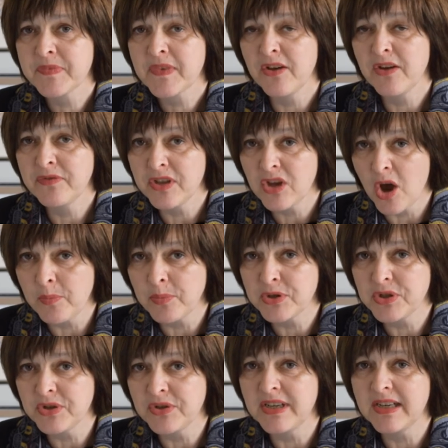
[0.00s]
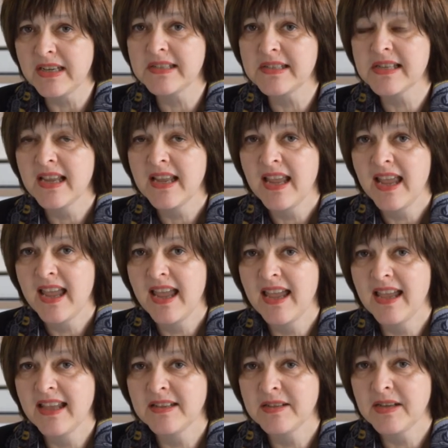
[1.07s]
of the opportunities
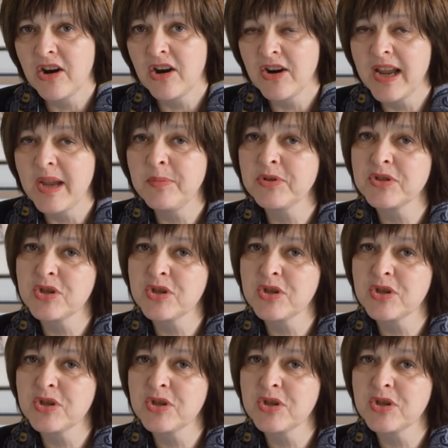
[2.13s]
and are able